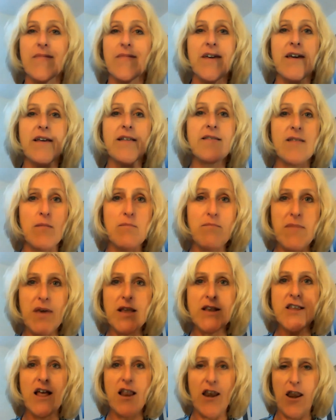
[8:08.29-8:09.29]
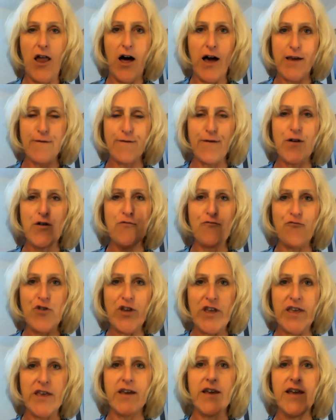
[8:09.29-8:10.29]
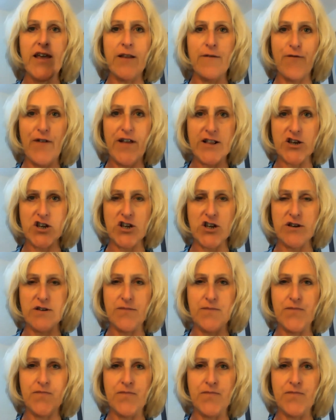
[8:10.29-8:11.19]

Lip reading: It's a midlife reinvention.